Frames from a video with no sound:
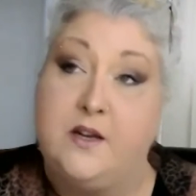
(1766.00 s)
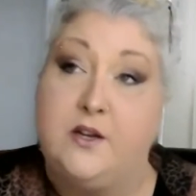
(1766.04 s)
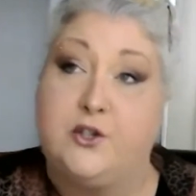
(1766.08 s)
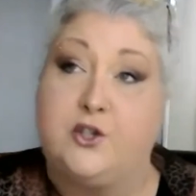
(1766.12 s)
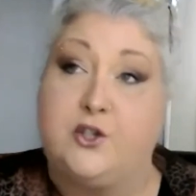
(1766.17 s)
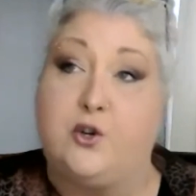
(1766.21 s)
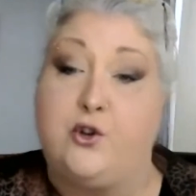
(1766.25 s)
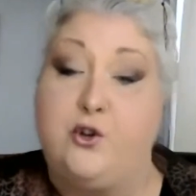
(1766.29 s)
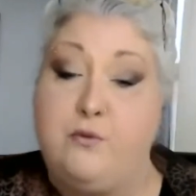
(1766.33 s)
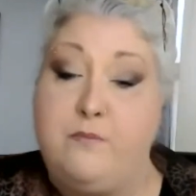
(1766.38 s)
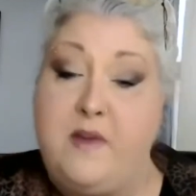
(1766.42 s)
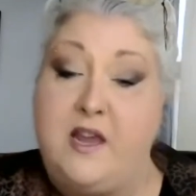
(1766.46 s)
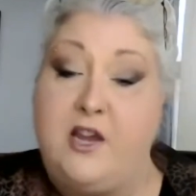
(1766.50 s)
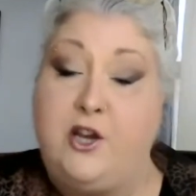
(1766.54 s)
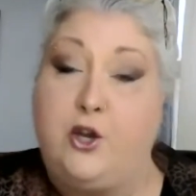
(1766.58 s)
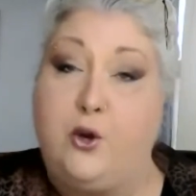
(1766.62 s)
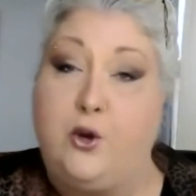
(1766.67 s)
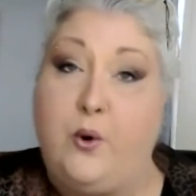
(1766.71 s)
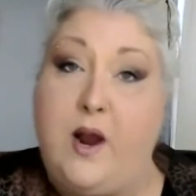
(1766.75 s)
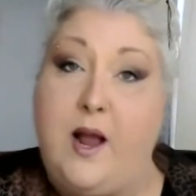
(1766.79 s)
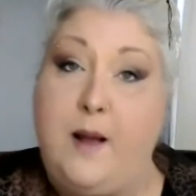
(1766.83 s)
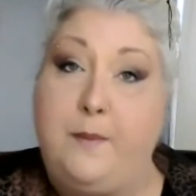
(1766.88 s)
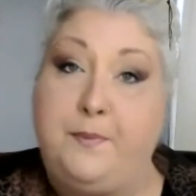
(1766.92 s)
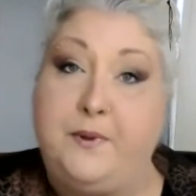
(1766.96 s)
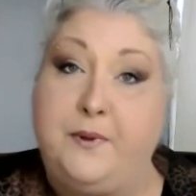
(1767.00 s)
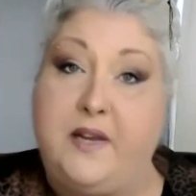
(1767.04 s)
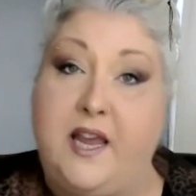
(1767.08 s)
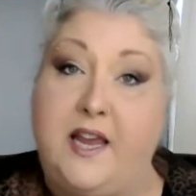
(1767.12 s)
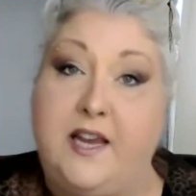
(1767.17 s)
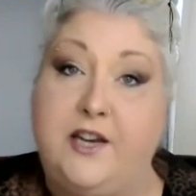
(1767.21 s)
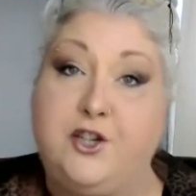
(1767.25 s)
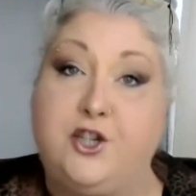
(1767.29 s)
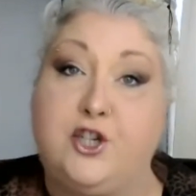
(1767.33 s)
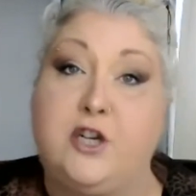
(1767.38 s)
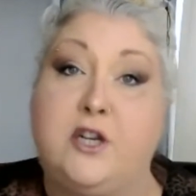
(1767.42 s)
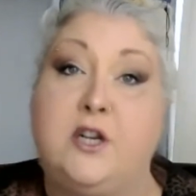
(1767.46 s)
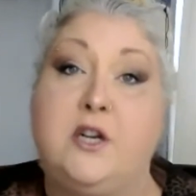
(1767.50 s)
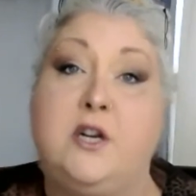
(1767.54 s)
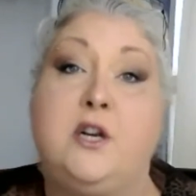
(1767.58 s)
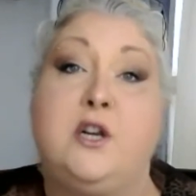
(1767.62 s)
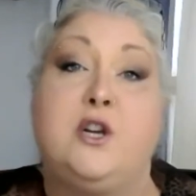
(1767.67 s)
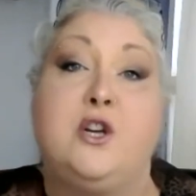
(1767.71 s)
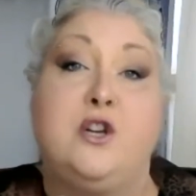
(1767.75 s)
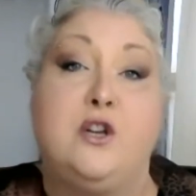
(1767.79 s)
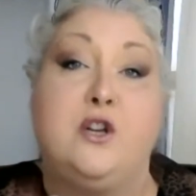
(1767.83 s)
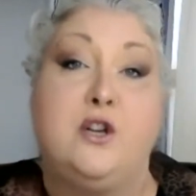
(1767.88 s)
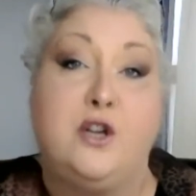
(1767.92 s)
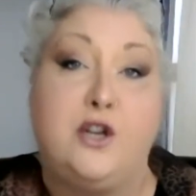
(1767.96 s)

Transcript: So you make your application,